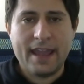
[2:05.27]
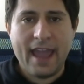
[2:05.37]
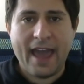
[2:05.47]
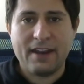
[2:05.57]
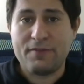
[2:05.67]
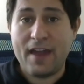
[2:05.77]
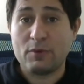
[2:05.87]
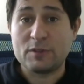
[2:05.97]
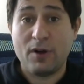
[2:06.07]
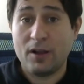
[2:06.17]
and if that
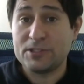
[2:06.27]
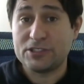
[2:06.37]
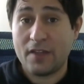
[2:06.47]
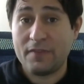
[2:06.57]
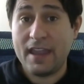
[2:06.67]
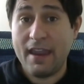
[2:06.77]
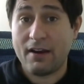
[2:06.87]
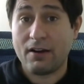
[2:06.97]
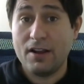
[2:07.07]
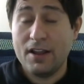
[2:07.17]
was published on the
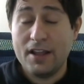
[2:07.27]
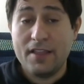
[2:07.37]
air,